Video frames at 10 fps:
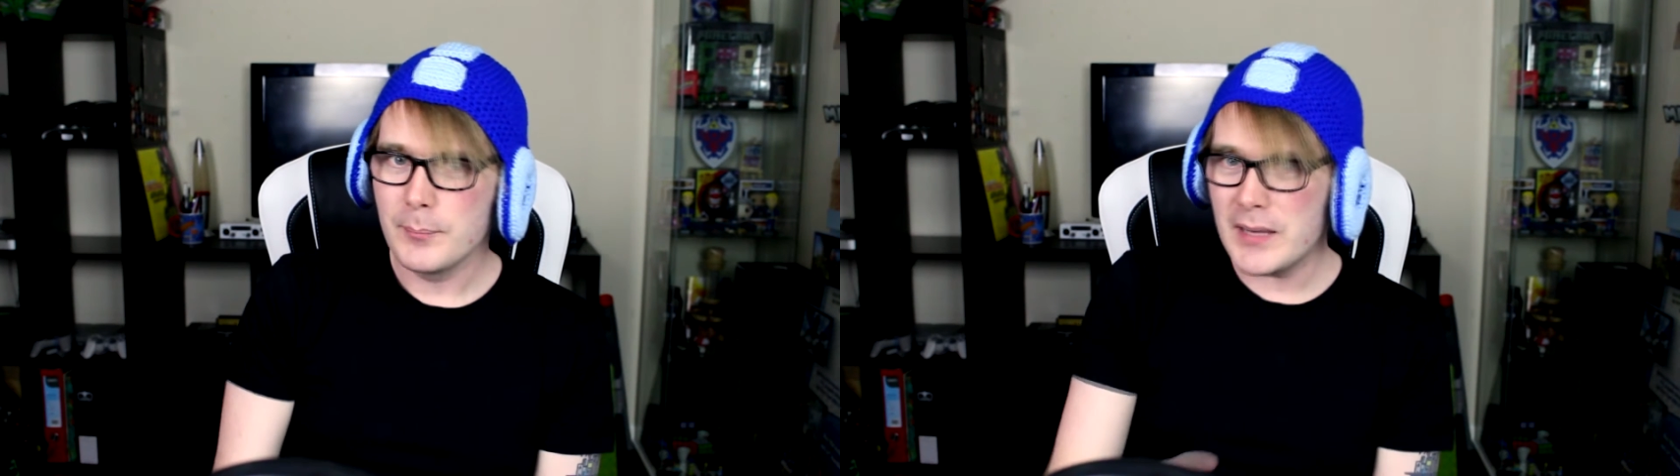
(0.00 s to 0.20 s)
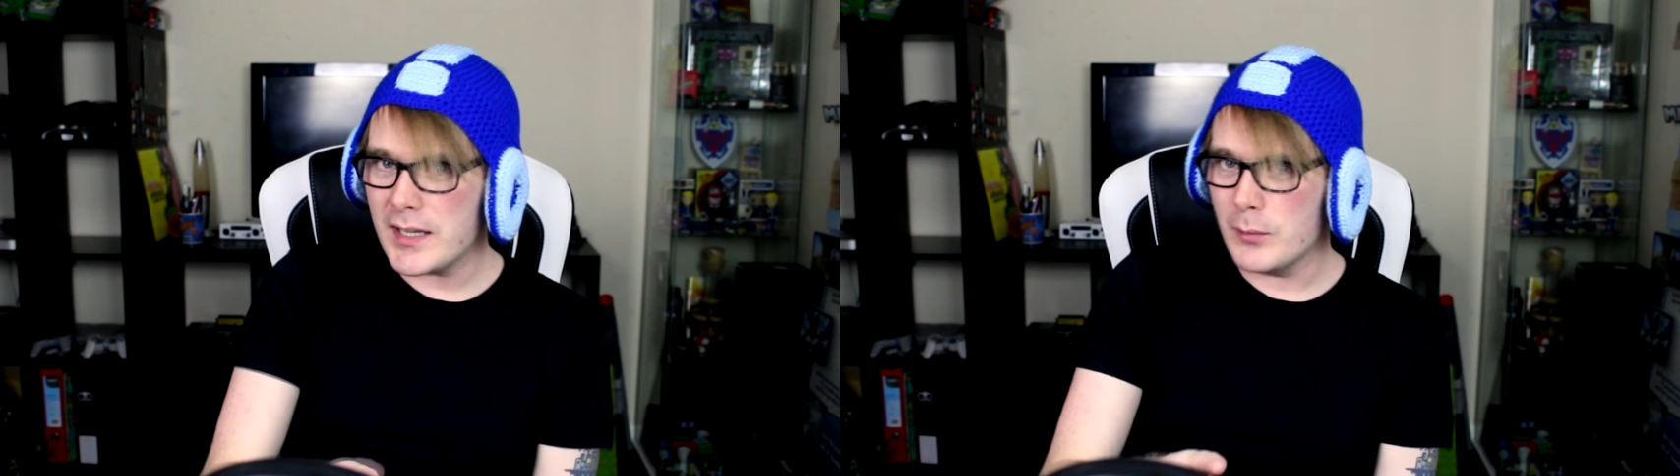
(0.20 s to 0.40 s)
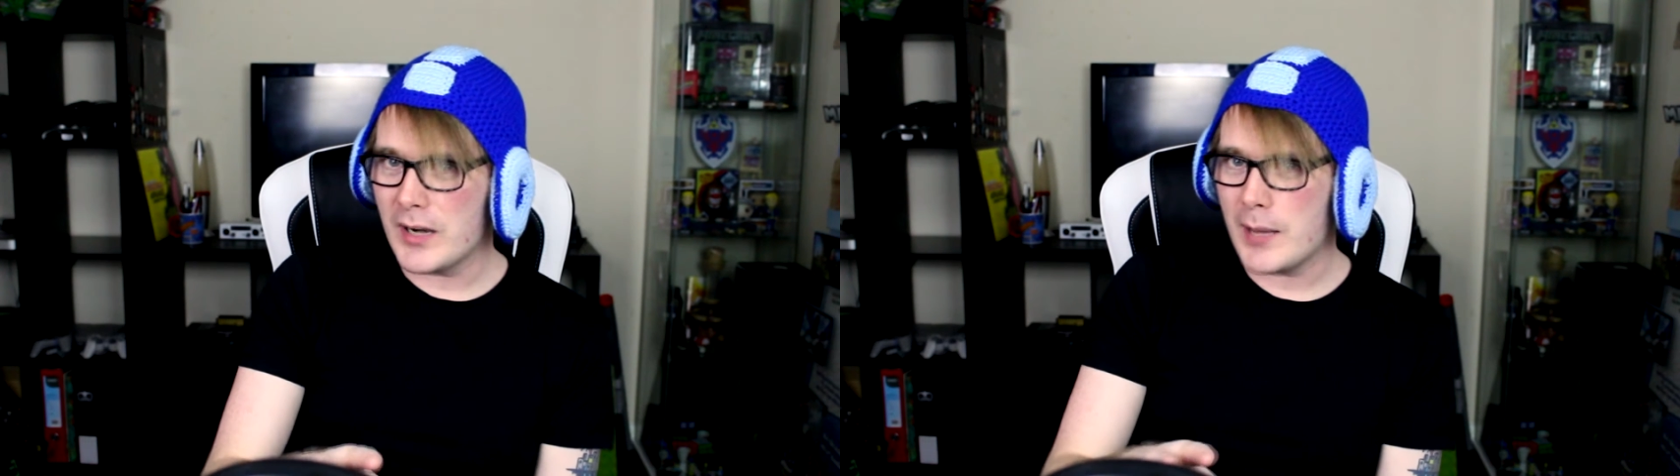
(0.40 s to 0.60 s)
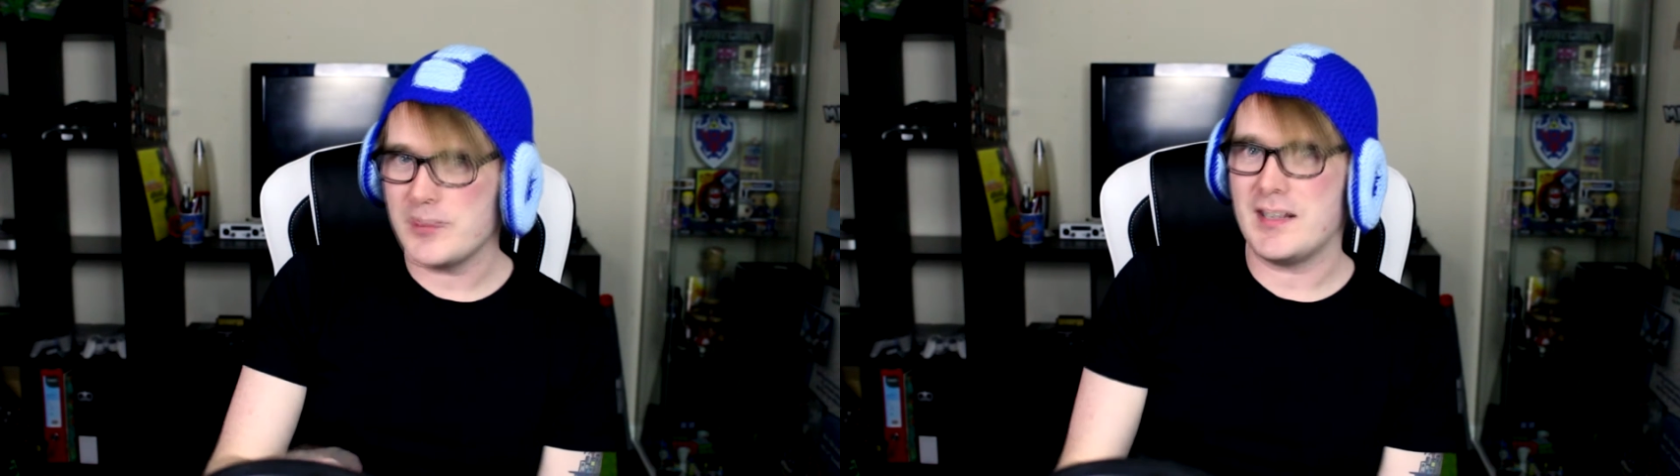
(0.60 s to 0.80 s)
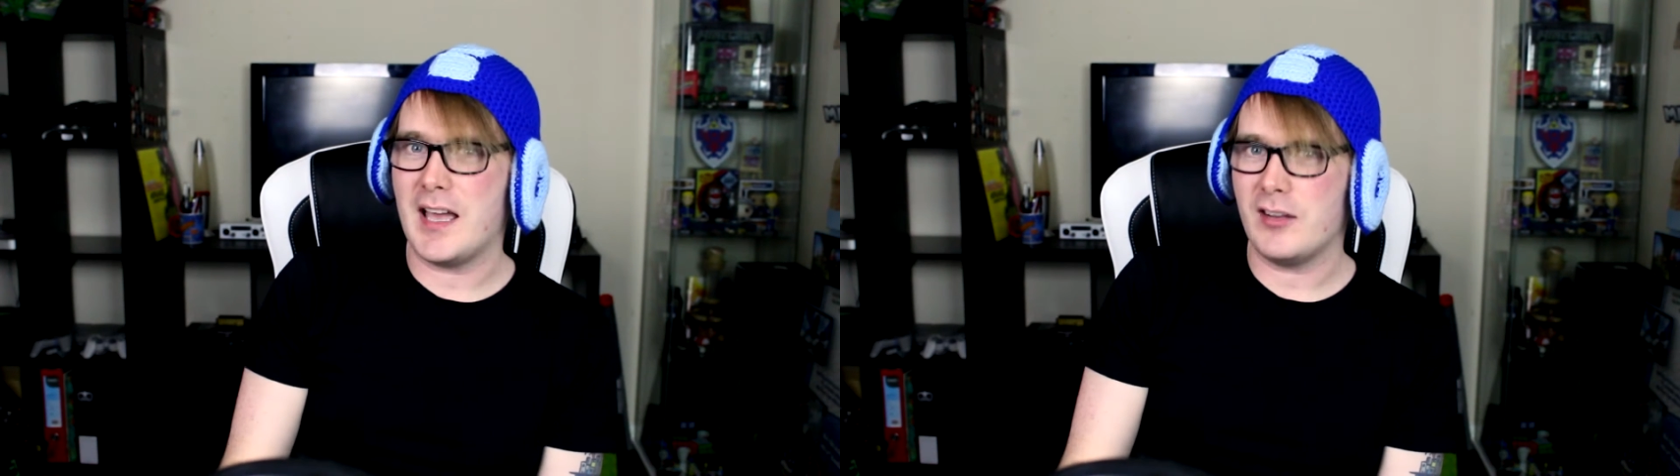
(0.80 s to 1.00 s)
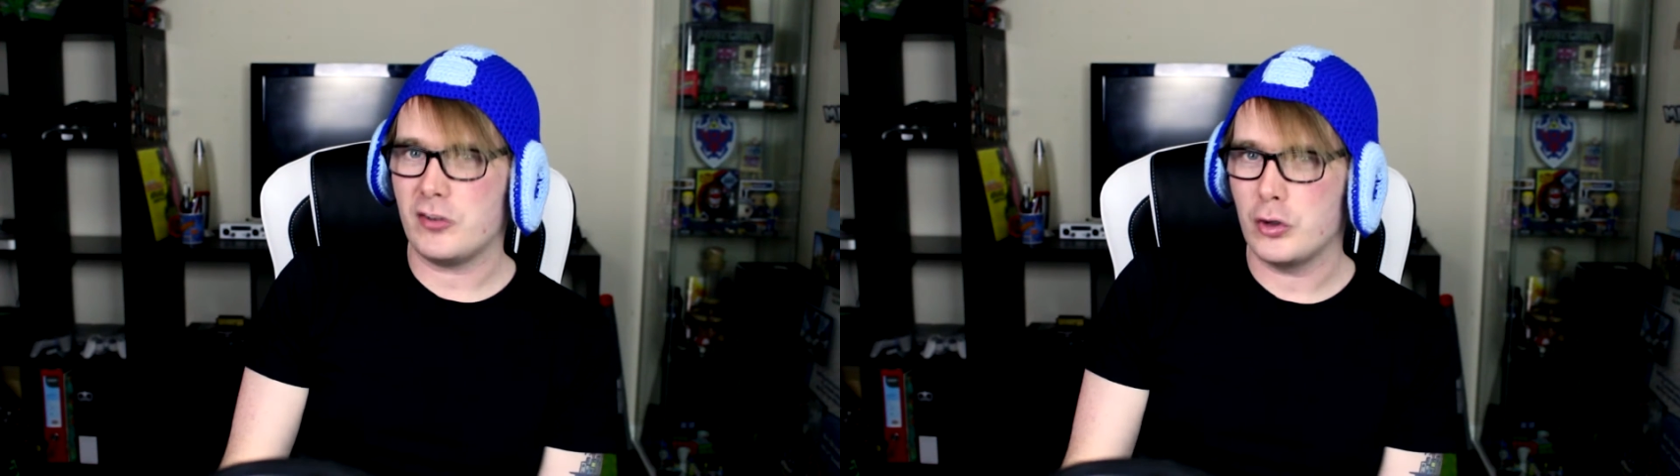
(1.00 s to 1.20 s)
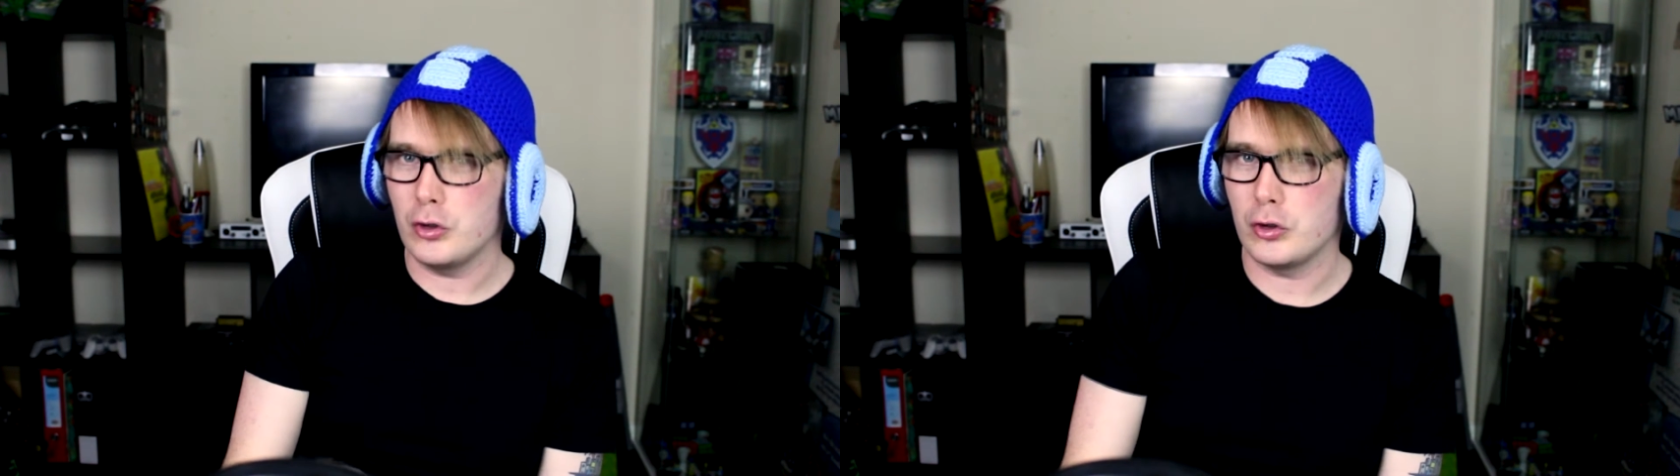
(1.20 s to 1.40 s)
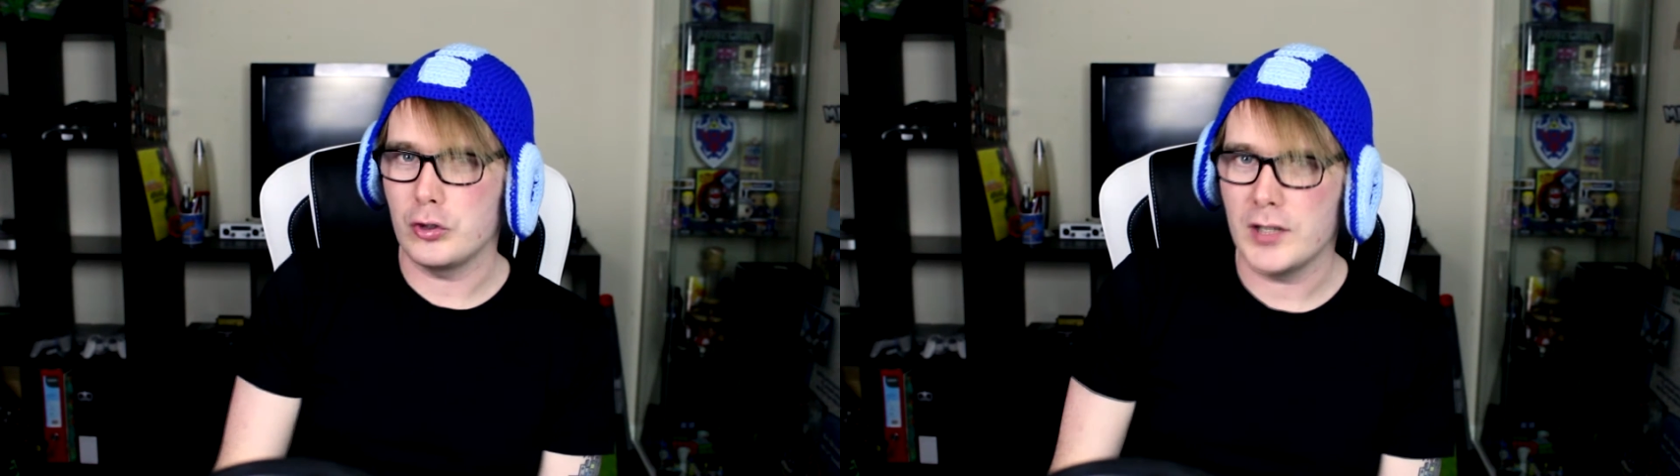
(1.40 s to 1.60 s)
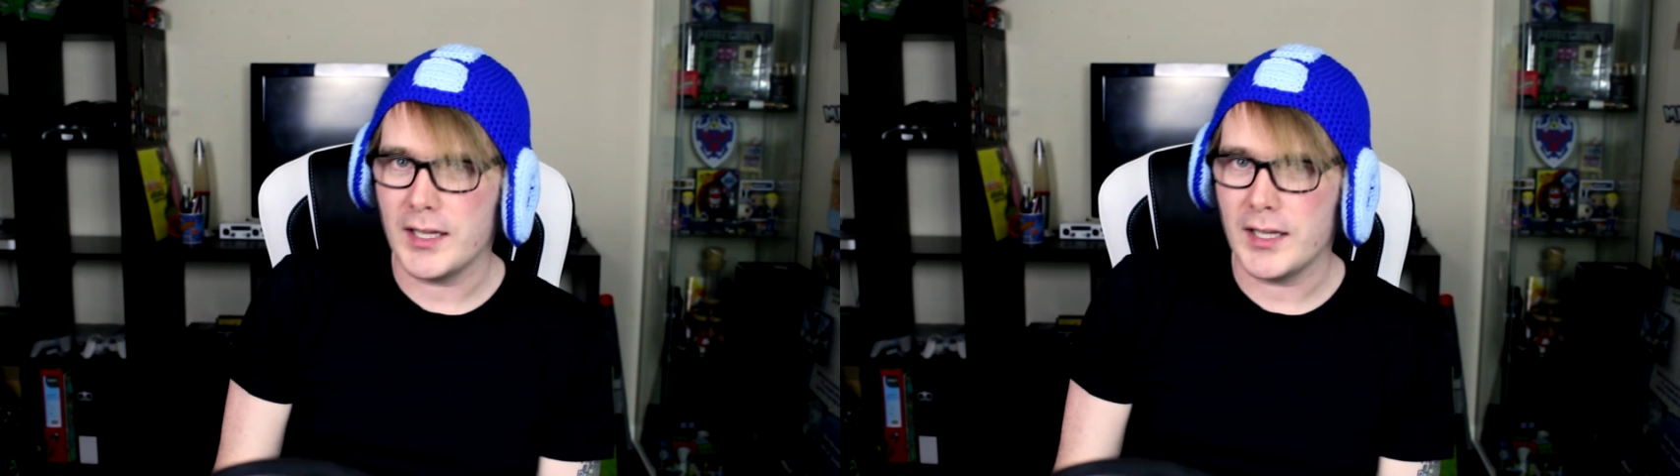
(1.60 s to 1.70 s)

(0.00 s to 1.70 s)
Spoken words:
Me, when I was asked, who do you